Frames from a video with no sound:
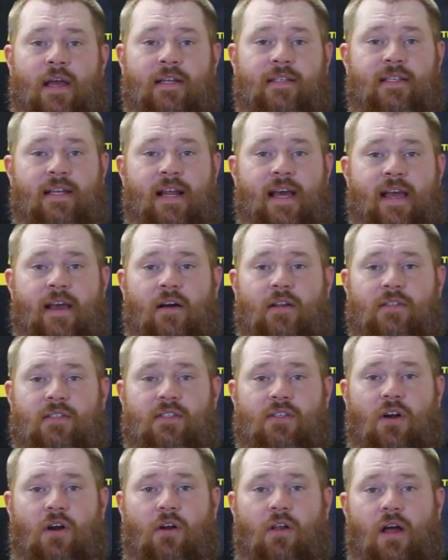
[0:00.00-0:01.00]
and today on
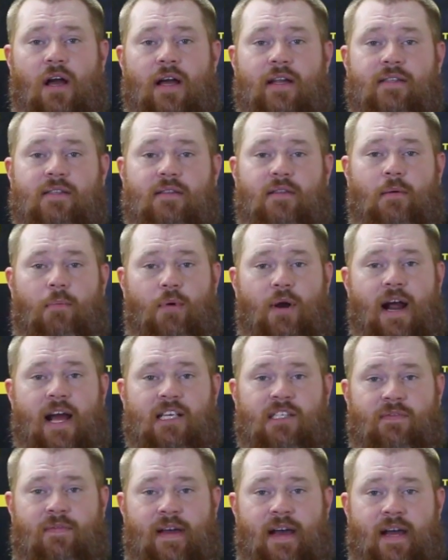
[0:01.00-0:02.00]
Starline's The
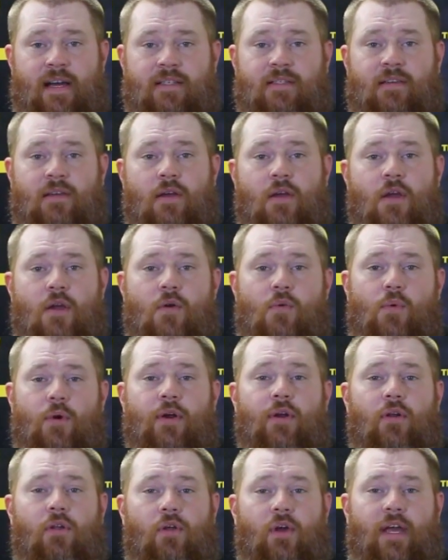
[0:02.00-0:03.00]
Brass Facts, we're
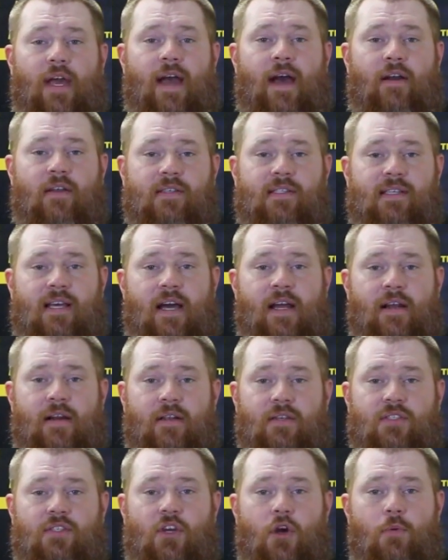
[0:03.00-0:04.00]
going to look at how to sight in a
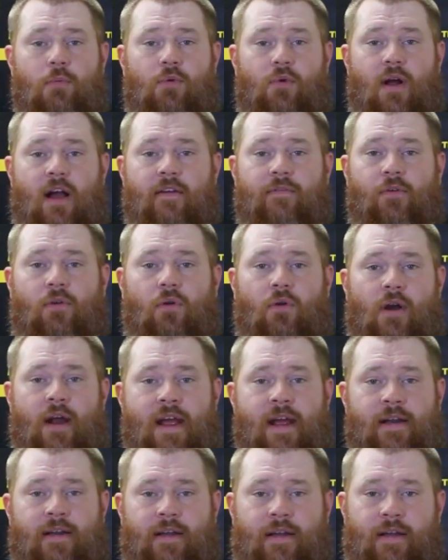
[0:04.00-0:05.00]
scoped rifle or
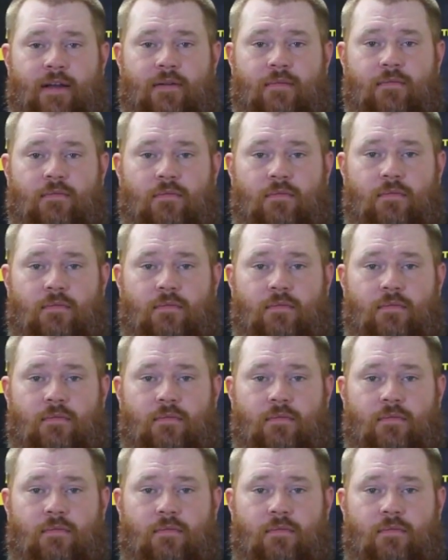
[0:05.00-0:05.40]
handgun.